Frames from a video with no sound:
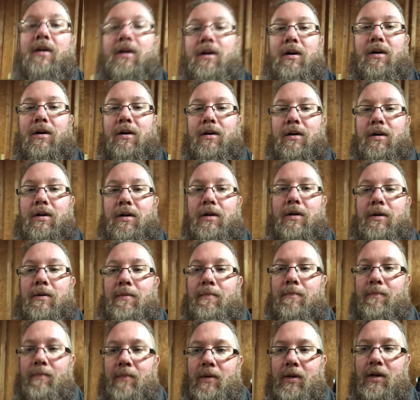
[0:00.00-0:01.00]

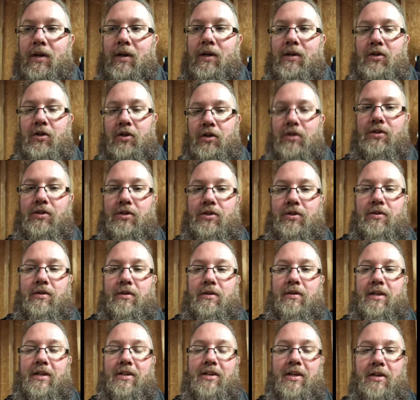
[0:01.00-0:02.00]
Um, just
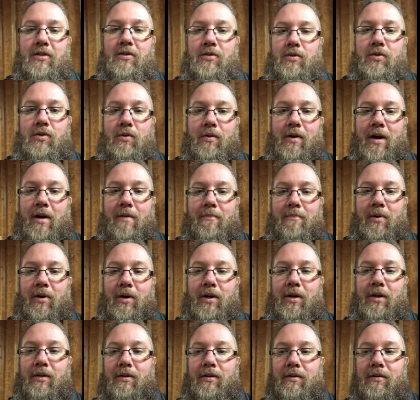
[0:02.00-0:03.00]
hit that subscribe
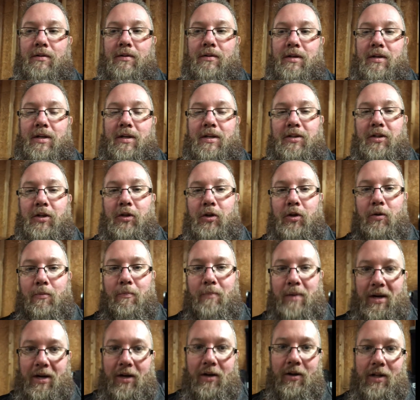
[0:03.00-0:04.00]
button, hit the little
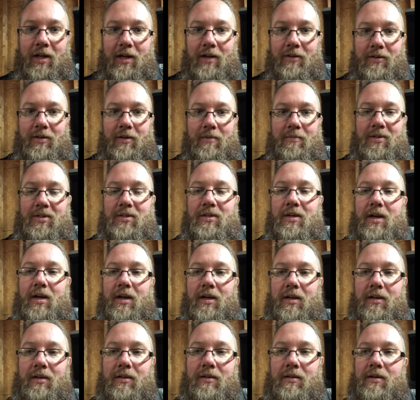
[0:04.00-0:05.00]
bell out there
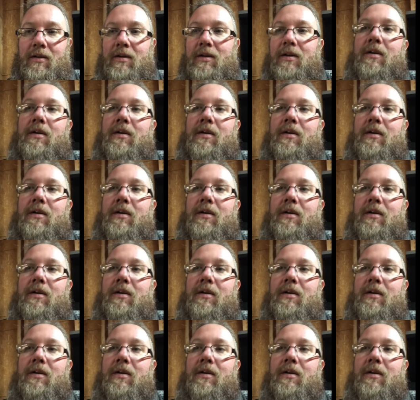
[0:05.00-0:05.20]
beside it.